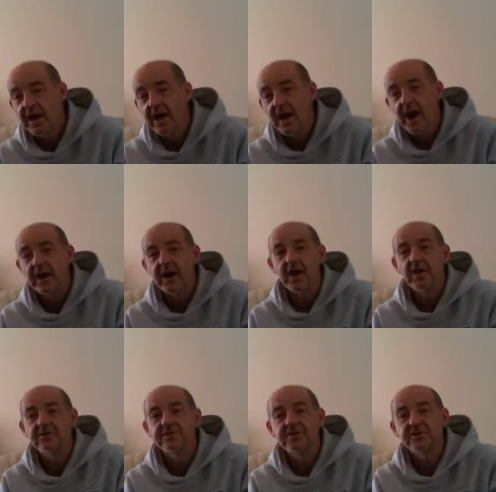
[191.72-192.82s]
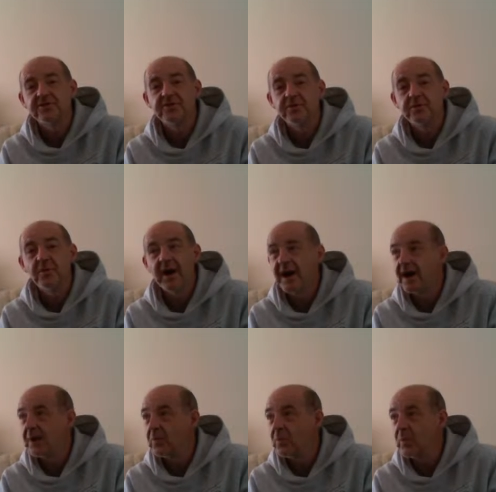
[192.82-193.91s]
And in answer to
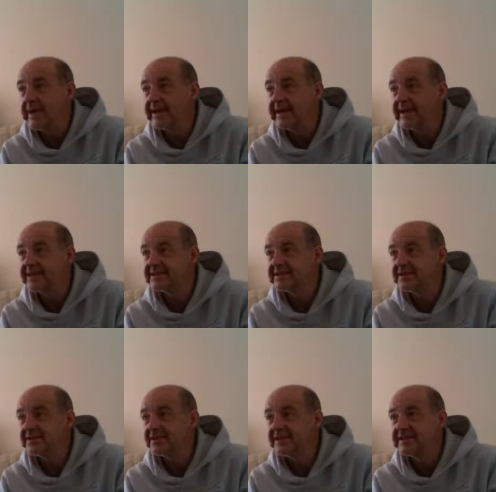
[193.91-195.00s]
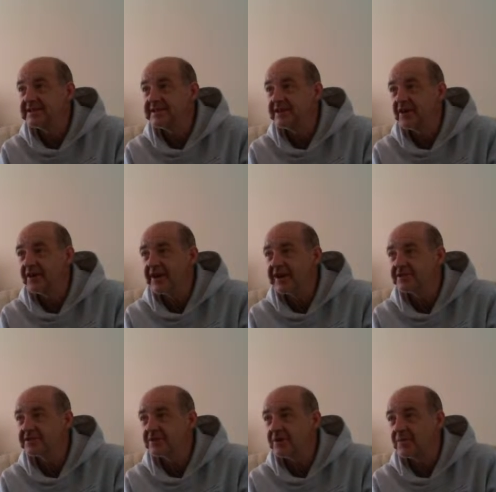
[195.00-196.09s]

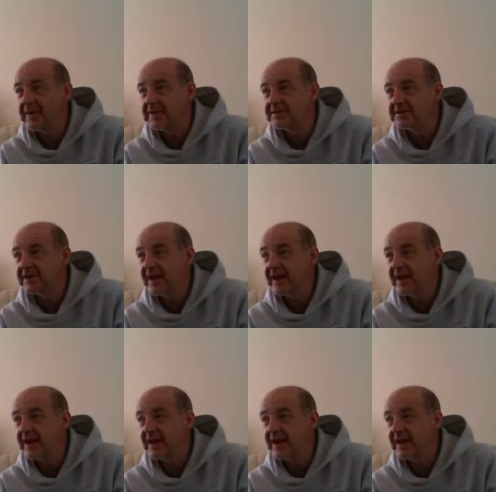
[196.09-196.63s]
WeGit99's comment,